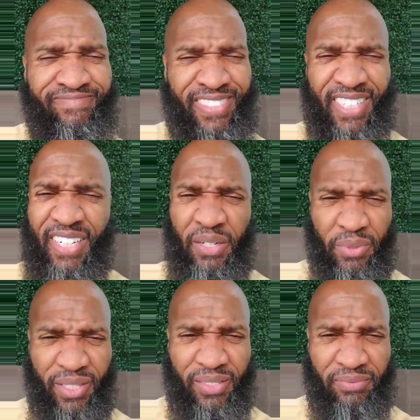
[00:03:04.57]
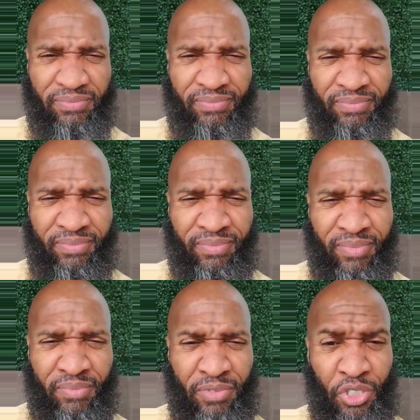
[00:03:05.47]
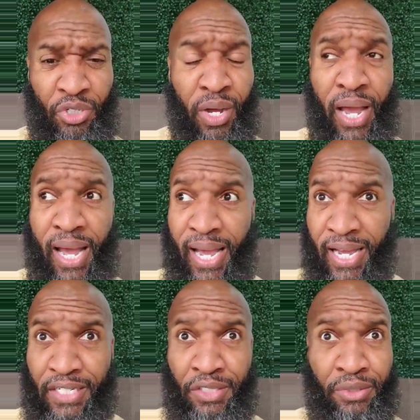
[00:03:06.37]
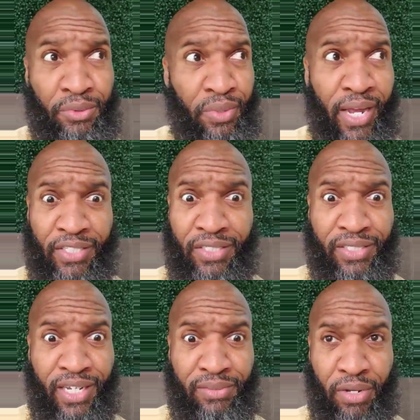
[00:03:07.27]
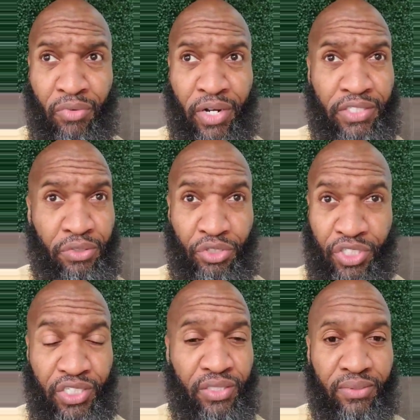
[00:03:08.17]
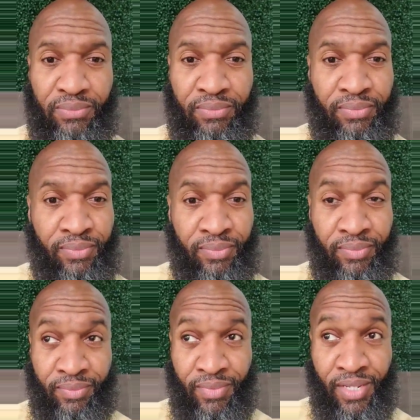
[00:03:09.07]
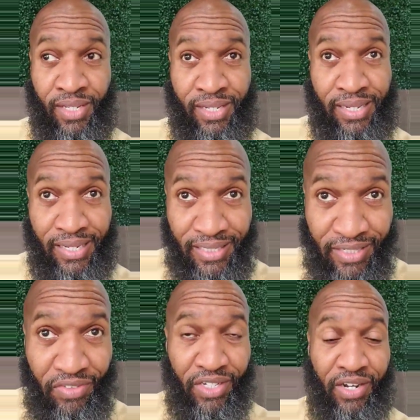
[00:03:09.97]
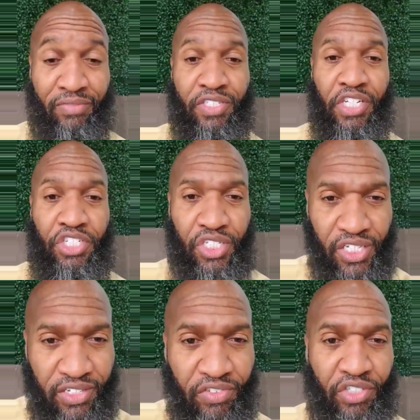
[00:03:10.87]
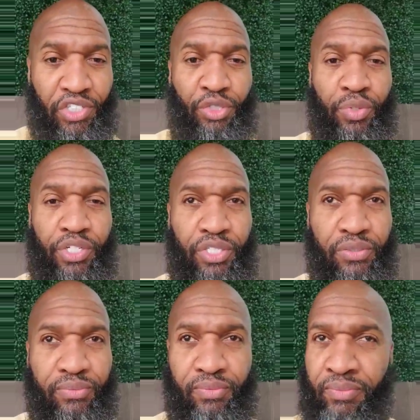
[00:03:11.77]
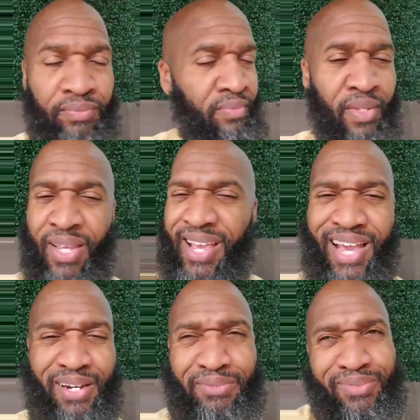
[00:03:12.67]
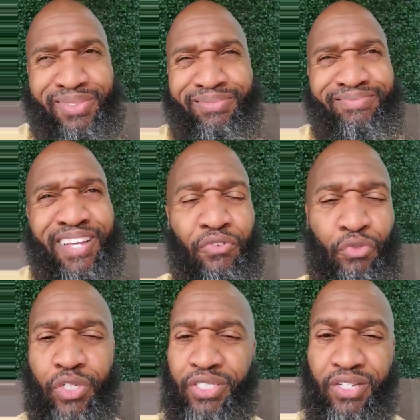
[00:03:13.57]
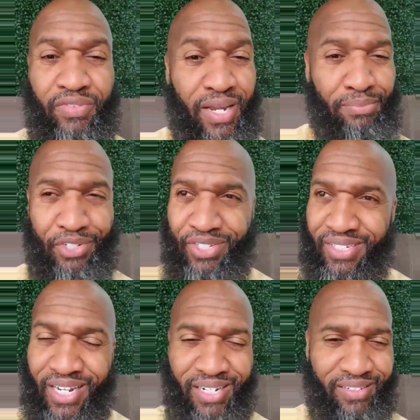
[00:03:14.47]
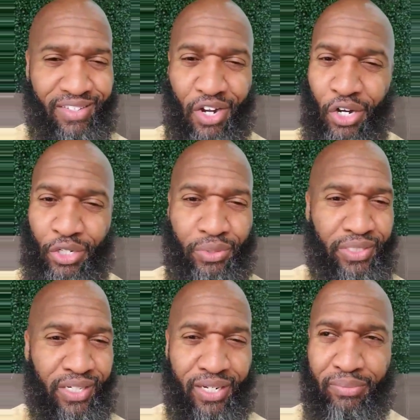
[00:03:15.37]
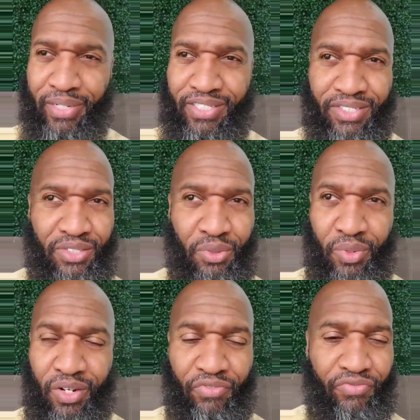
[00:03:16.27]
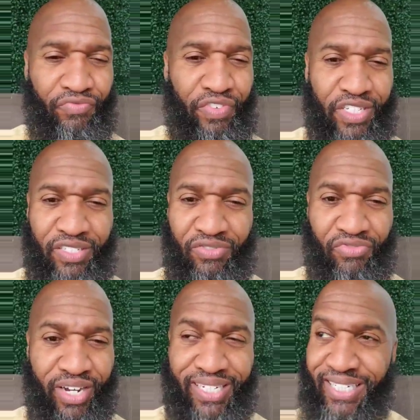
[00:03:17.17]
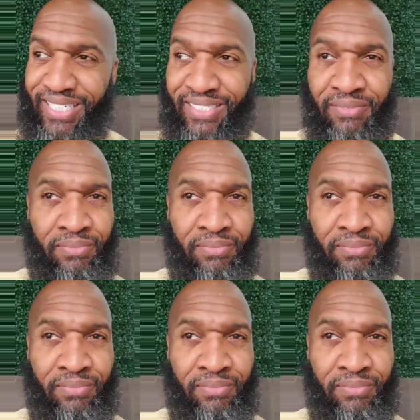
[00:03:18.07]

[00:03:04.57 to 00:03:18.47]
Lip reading: dealing with them. But I do exercise my right to just leave the conversation, leave the situation. At 47, I'm just not the arguing type. I just don't want to fuss and fight. And